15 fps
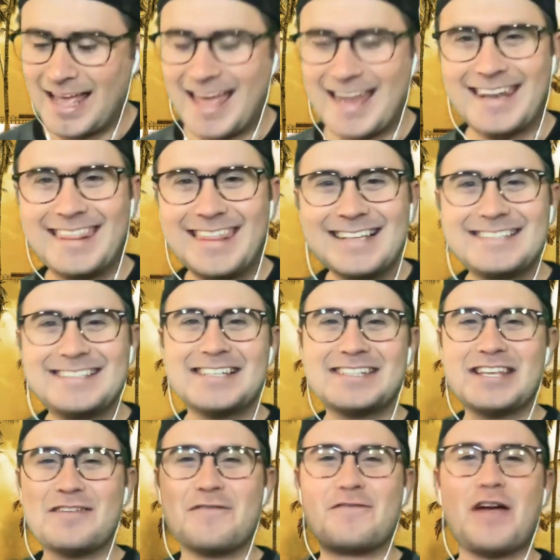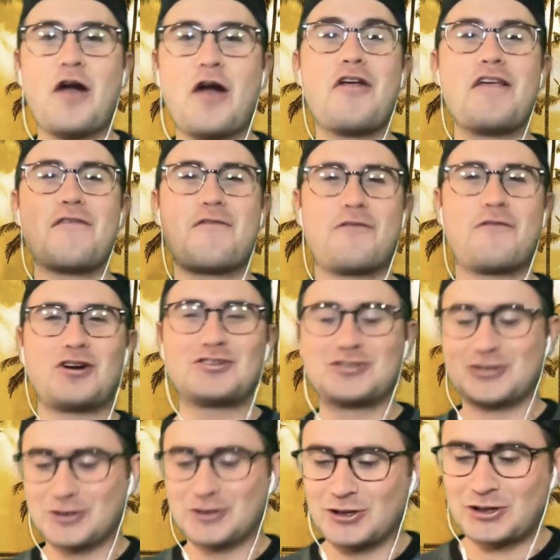And this is the very
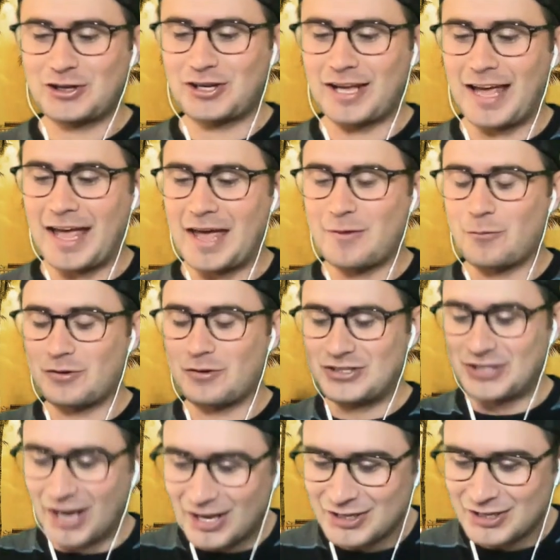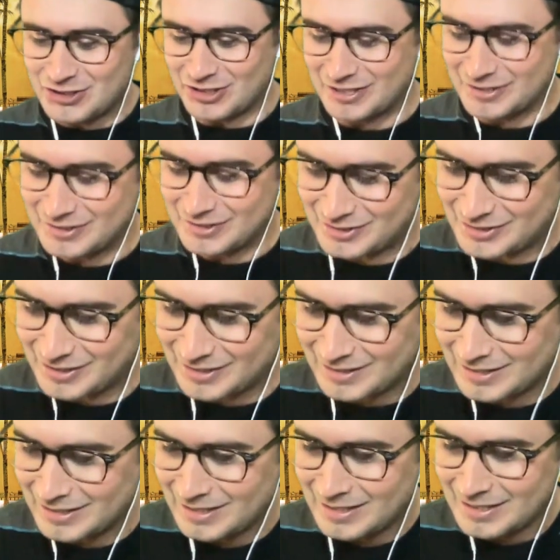first look at Dungeons
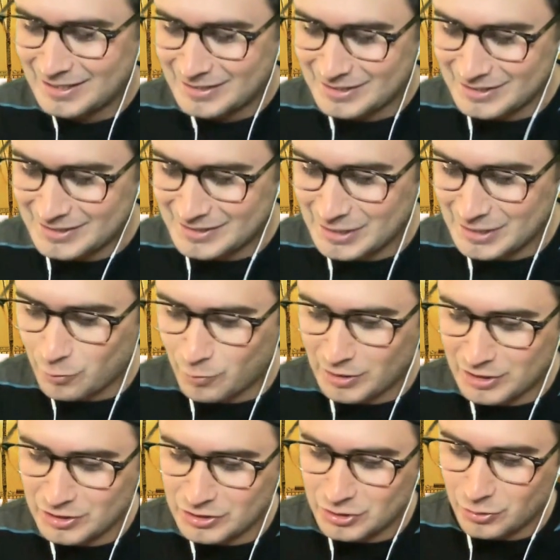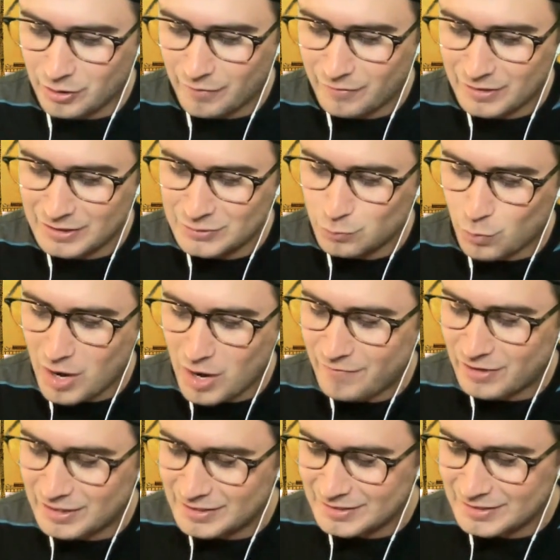to see what we can do. Every, he's
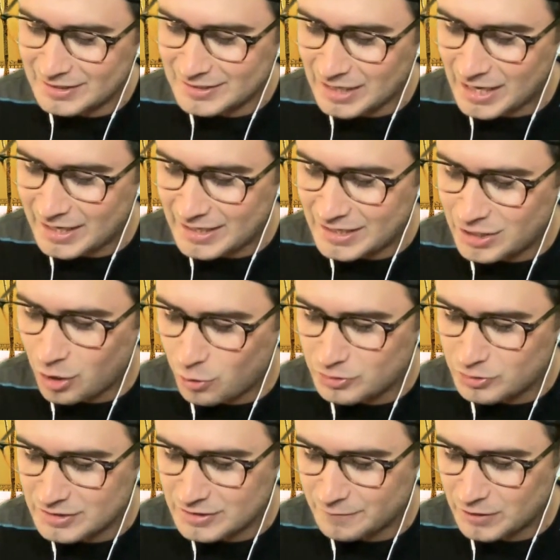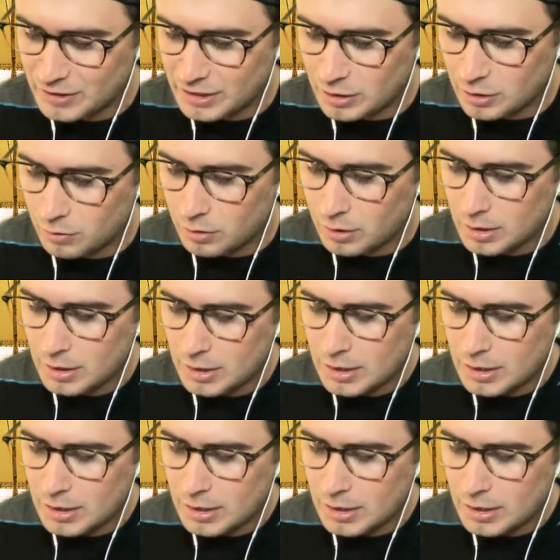waving, he's excited, he knows it's a video.